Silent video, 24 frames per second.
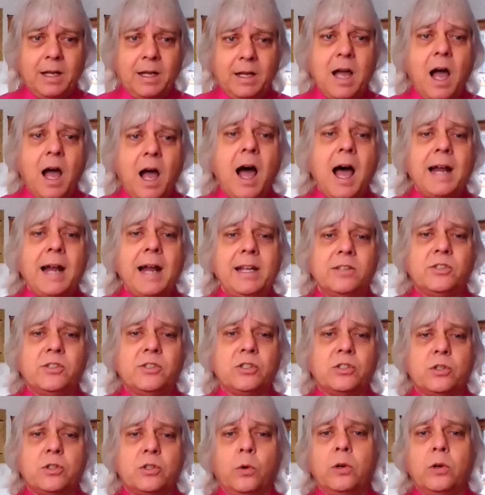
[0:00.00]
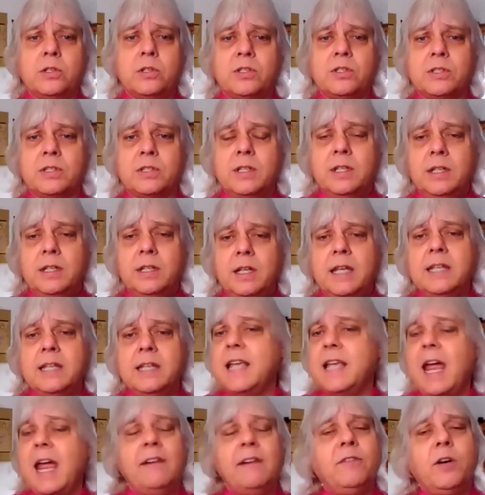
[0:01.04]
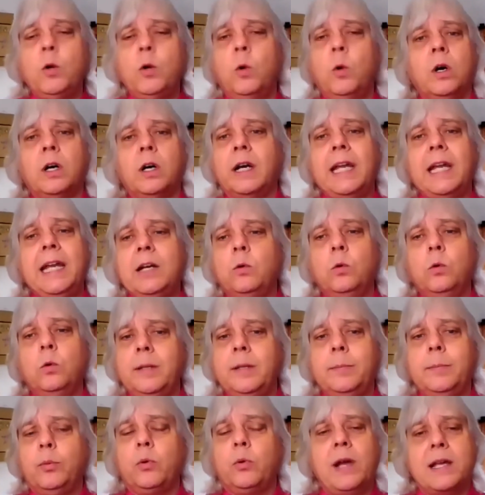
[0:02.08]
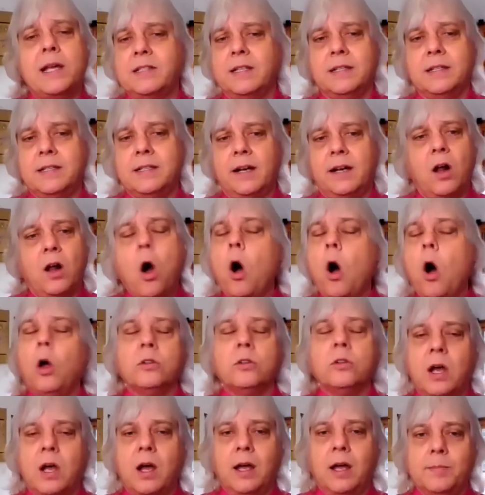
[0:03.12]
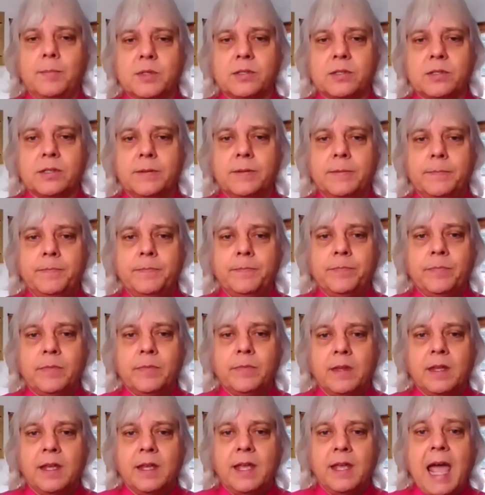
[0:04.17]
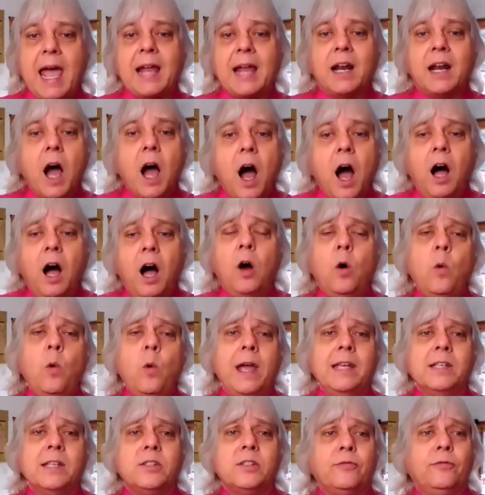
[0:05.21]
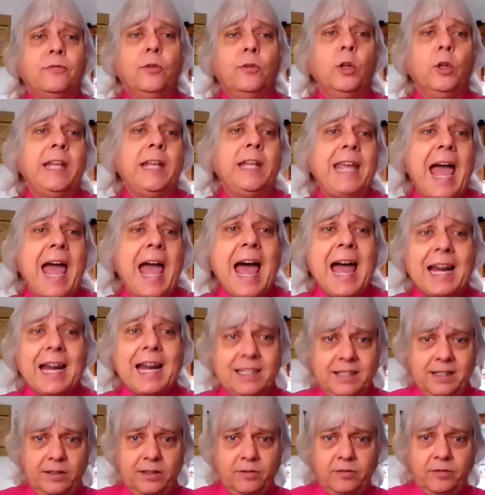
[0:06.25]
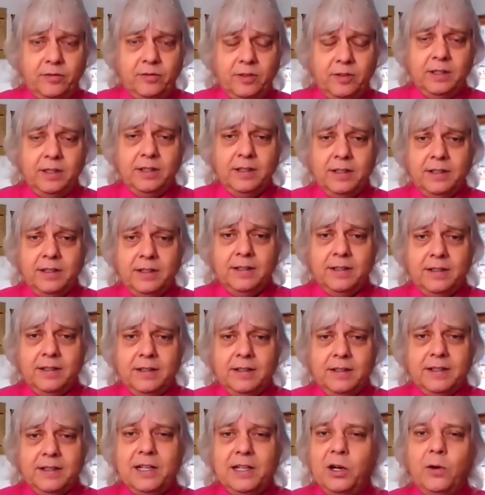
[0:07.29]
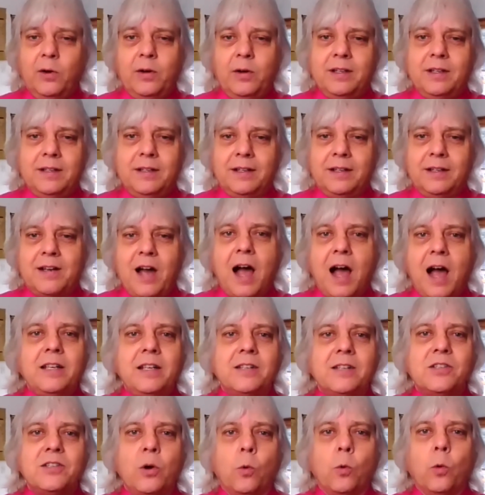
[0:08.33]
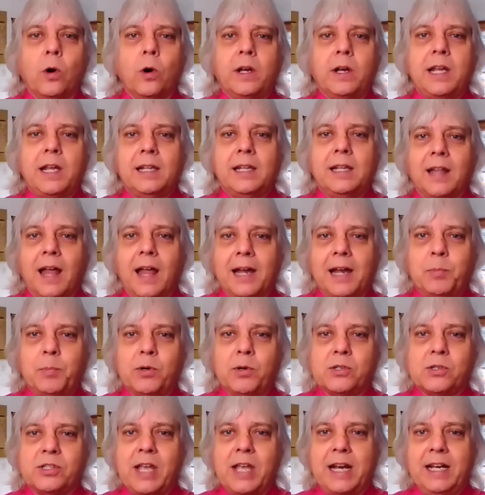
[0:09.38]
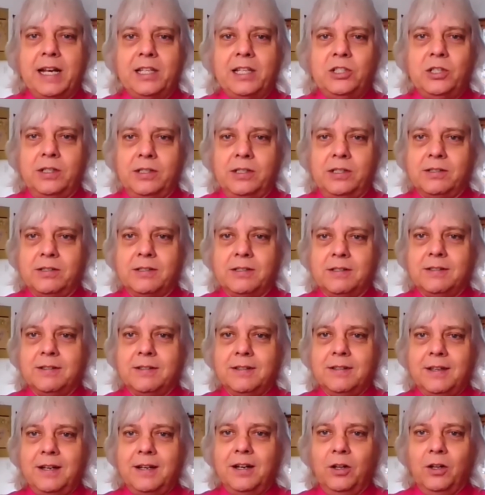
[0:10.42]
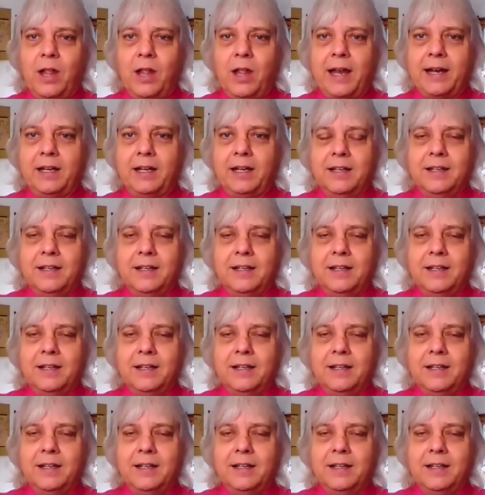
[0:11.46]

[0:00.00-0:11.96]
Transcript: God as source is everywhere equally present at all times and always fully active. You know, God doesn't work in like percentages, you know, like